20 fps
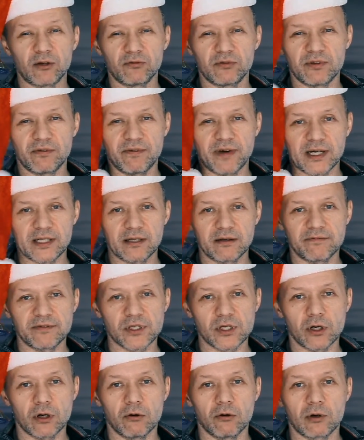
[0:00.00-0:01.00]
of defective,
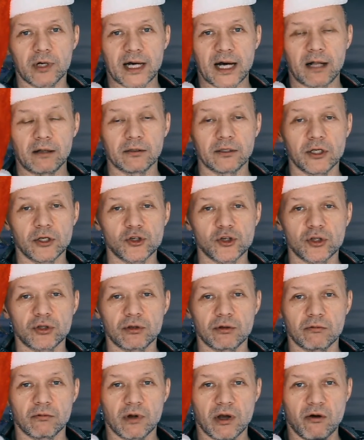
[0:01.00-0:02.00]
so
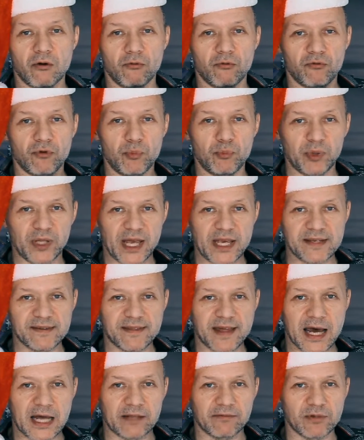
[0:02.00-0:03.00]
CalDigit
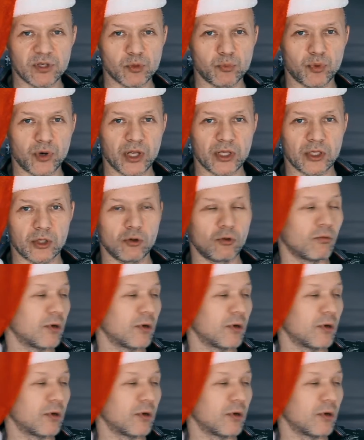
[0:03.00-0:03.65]
replaced that with a brand new